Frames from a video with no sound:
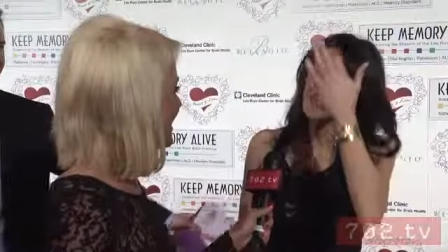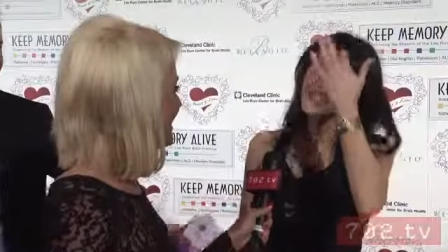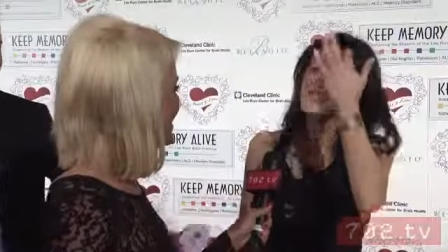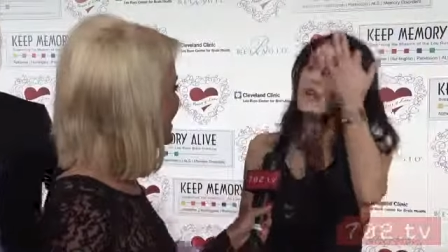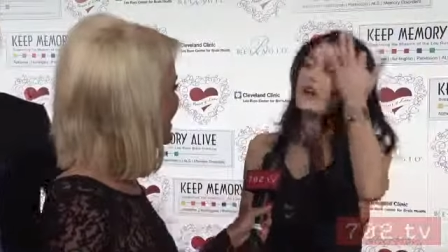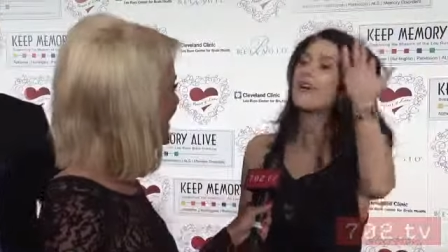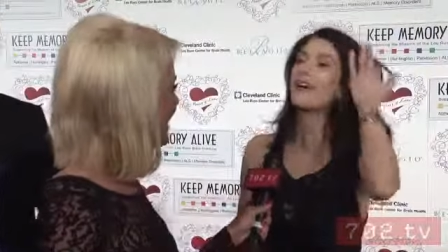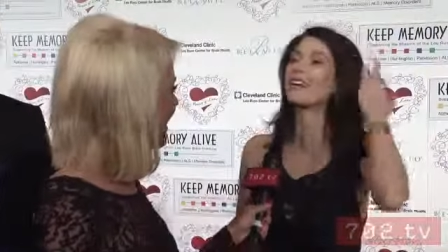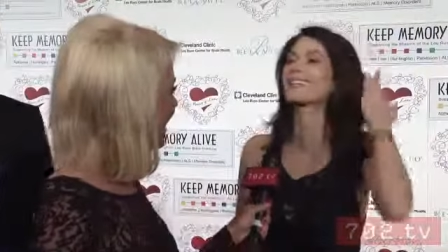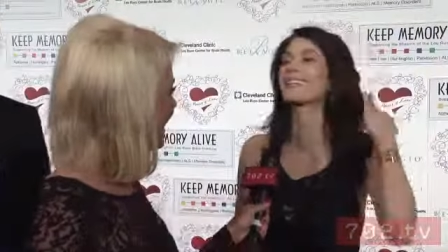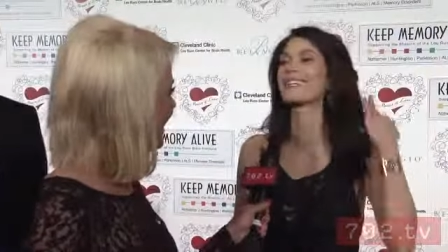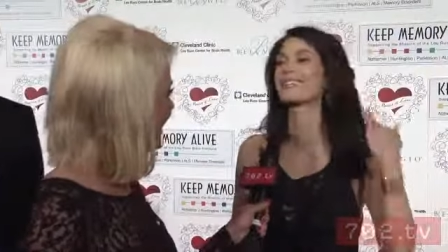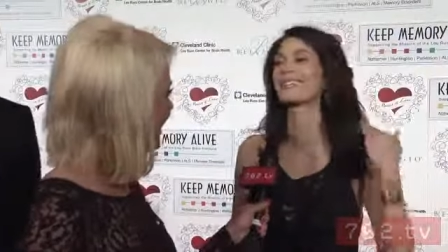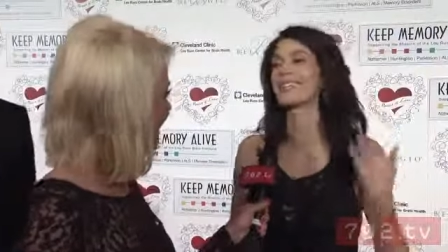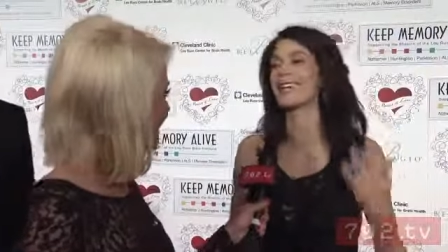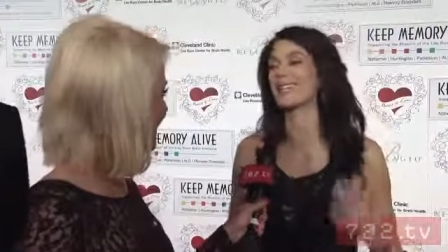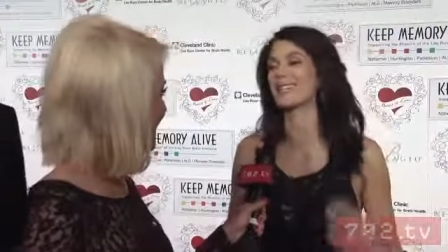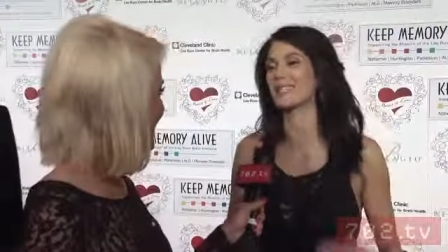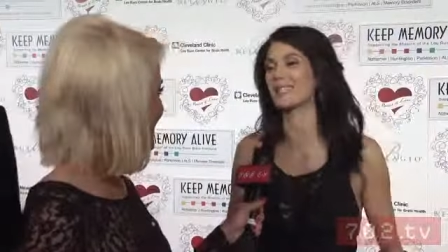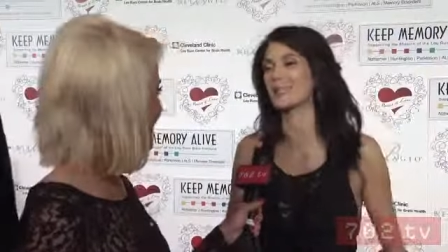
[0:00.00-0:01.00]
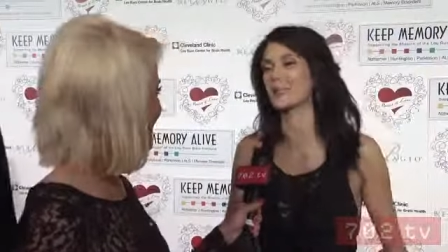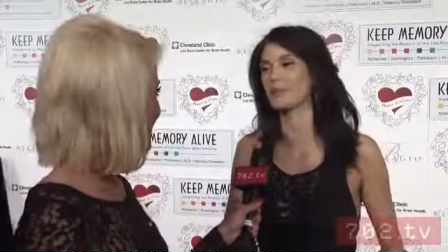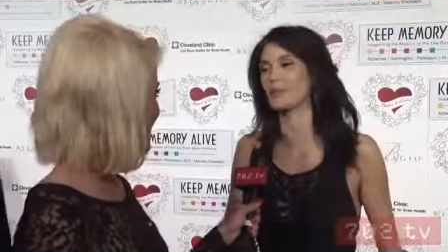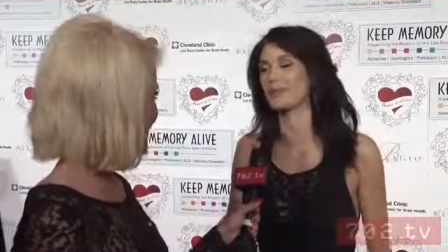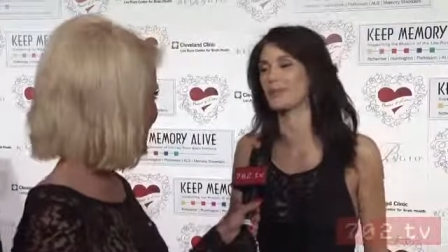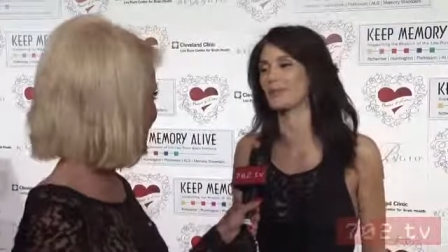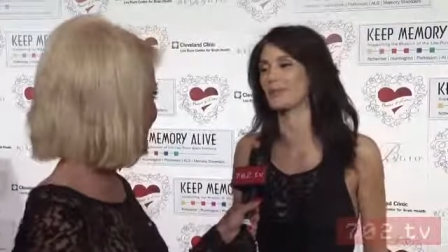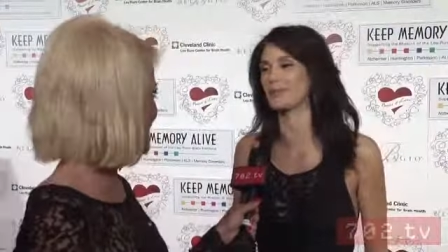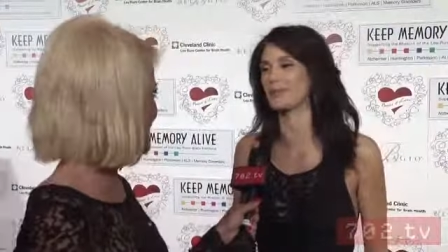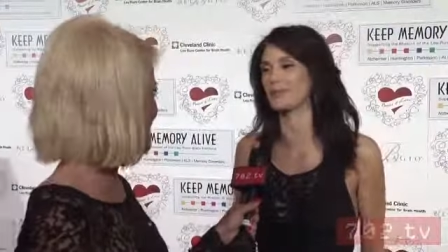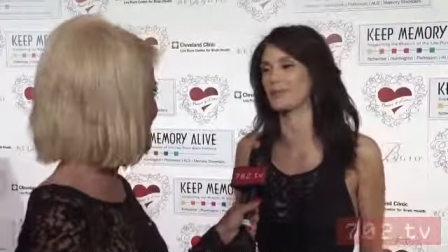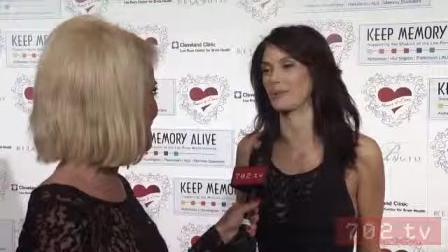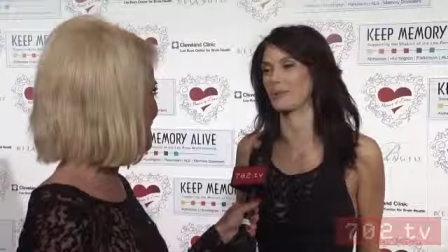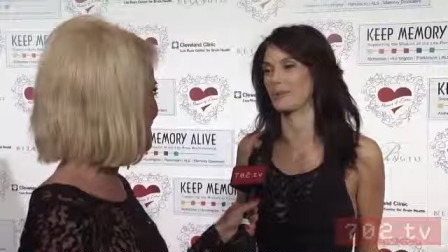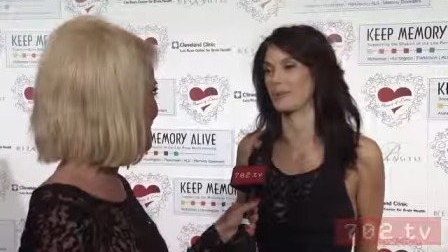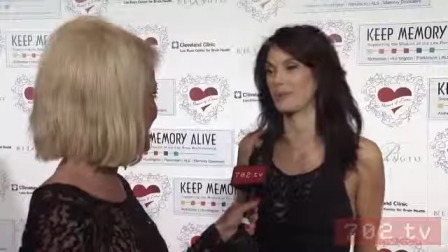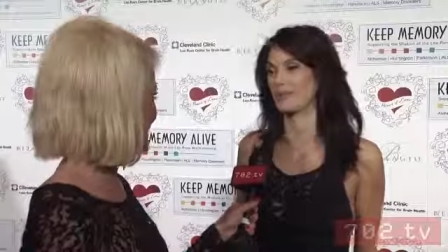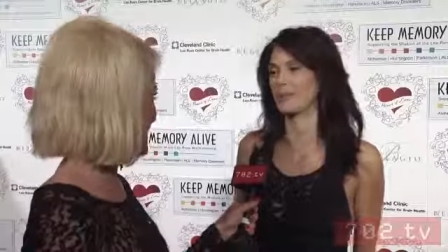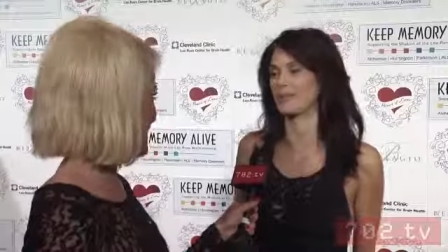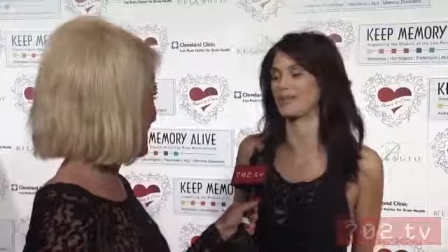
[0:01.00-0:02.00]
no, I guess that is pretty
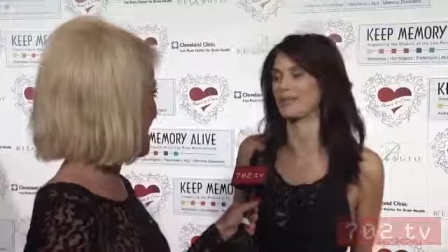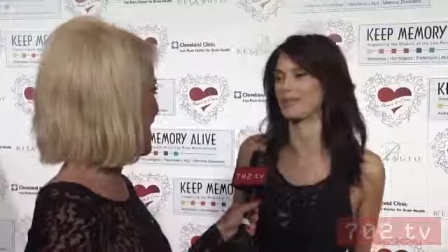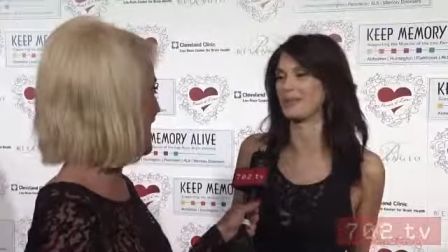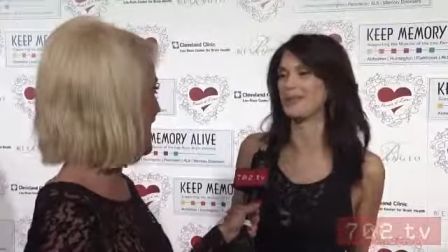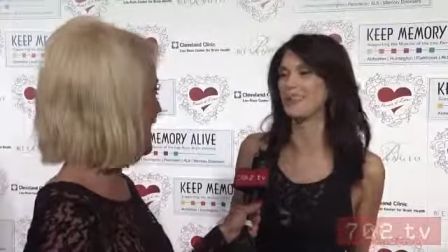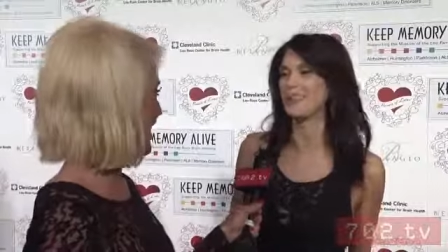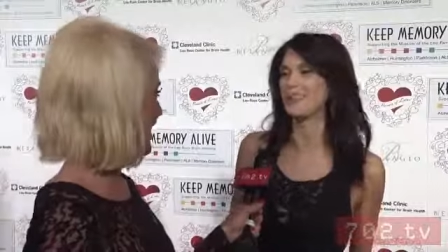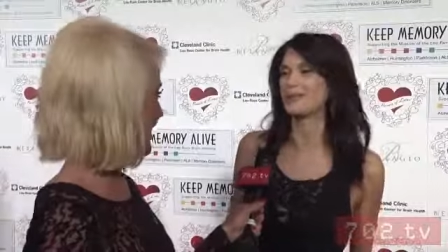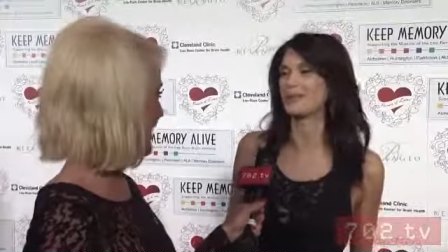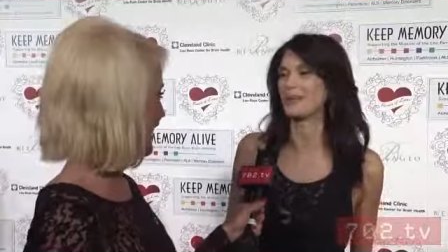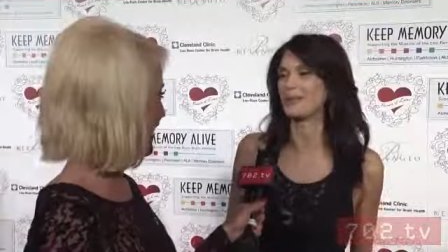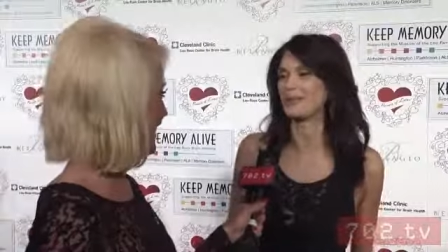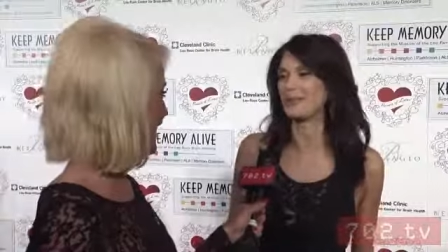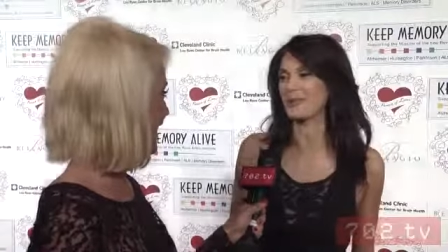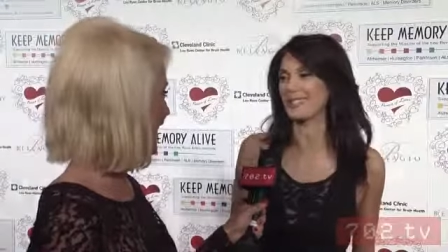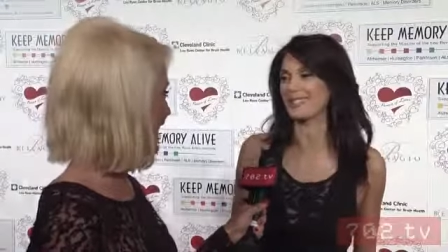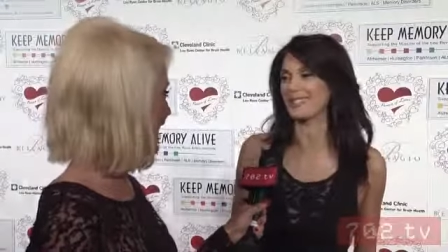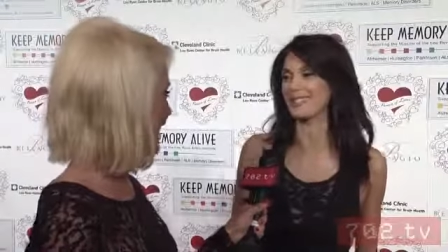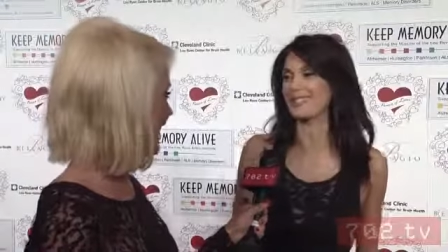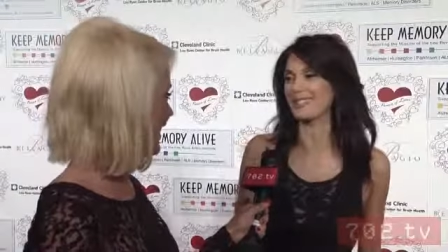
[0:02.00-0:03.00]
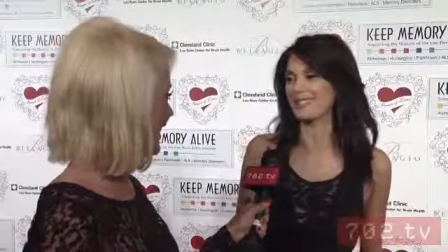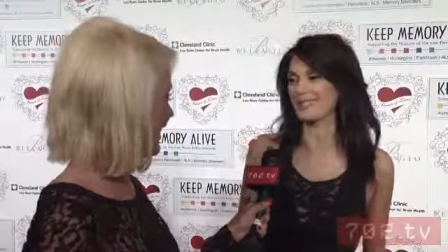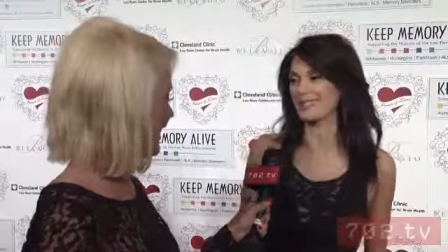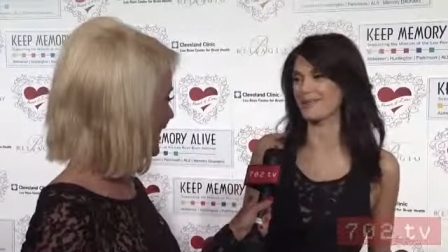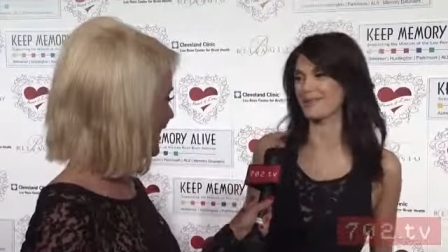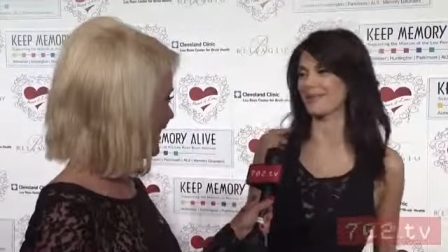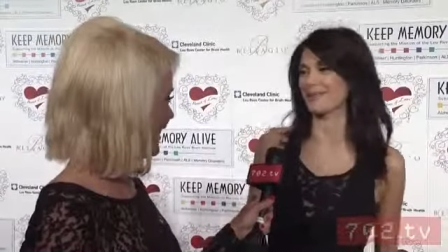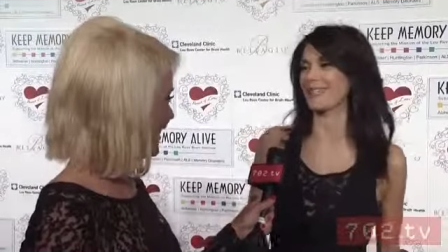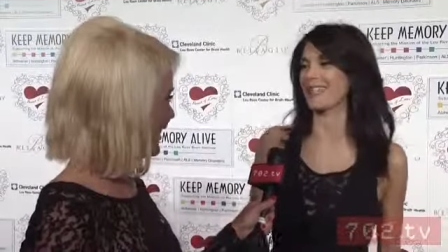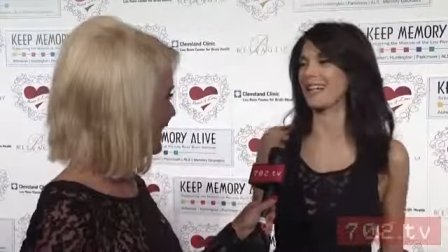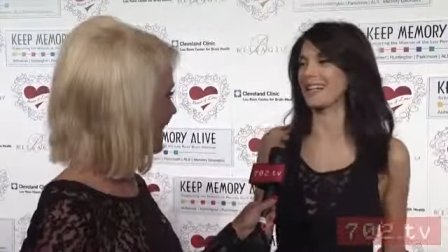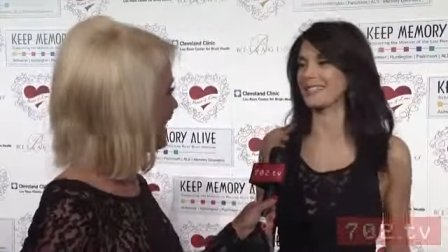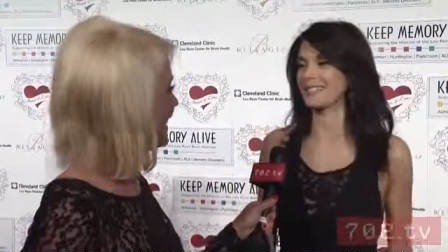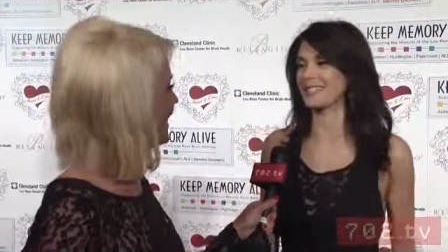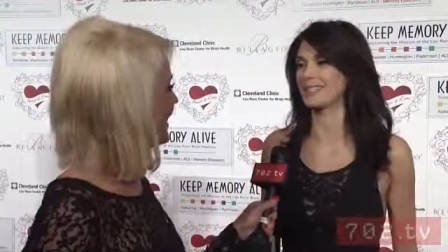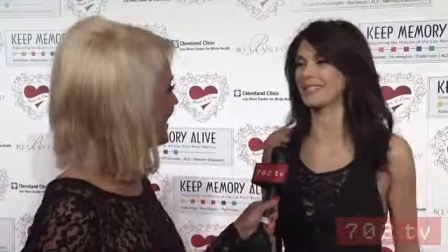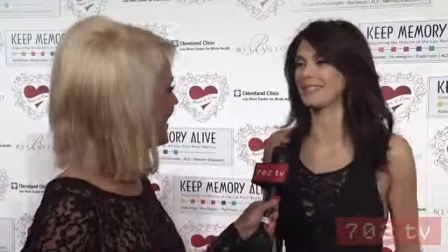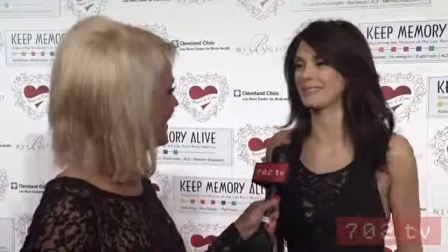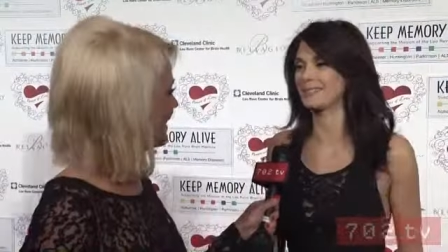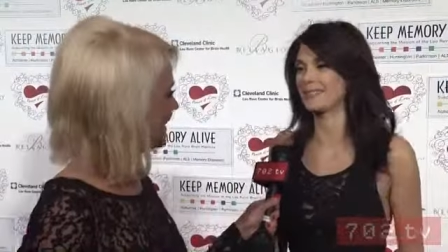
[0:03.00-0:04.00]
newsworthy when you when you get teased with the
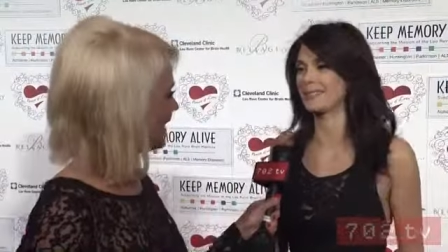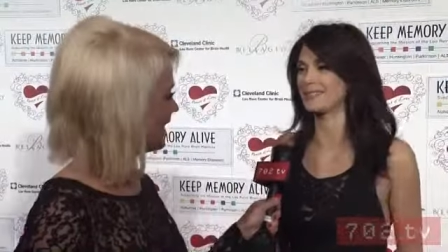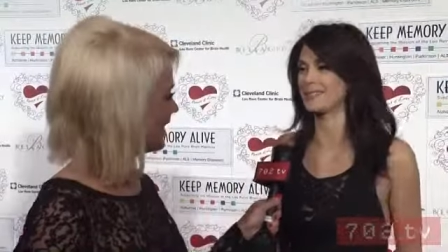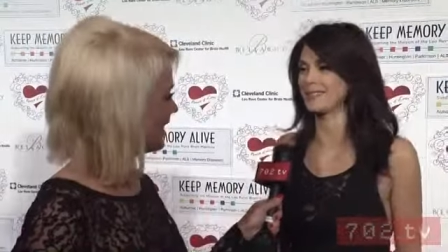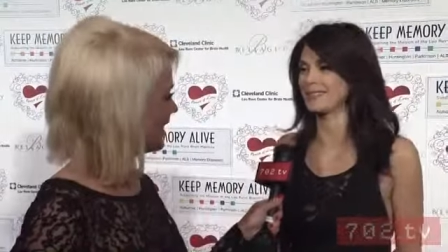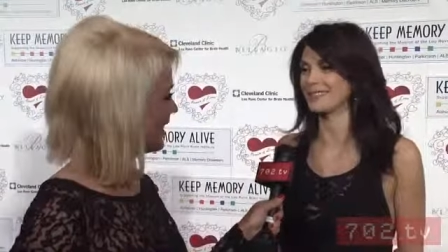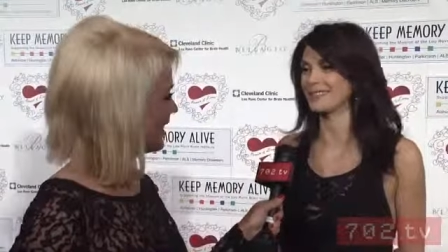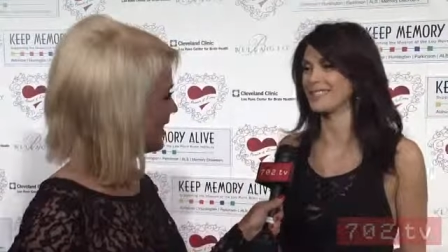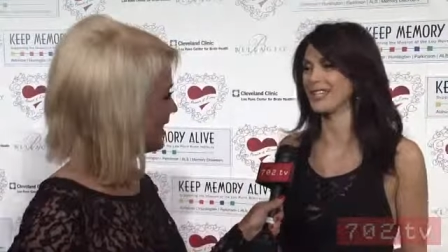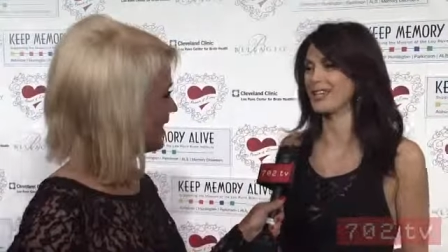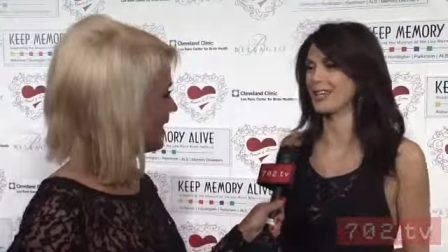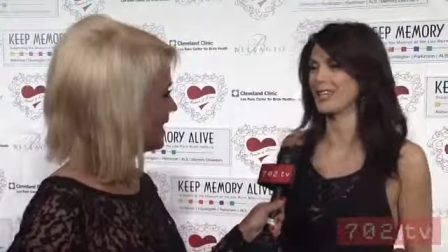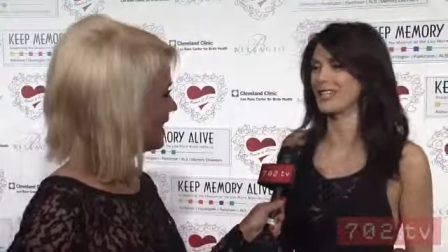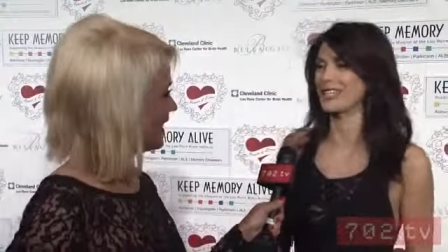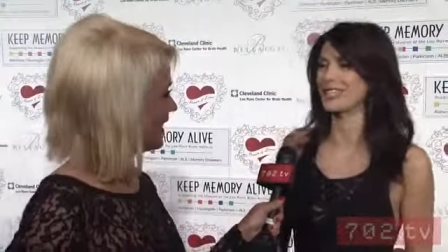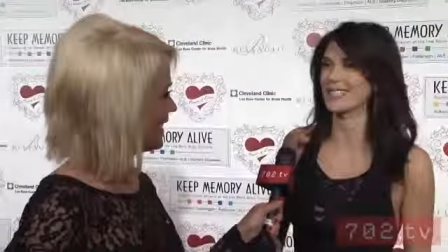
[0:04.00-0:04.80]
idea of Eva and Terry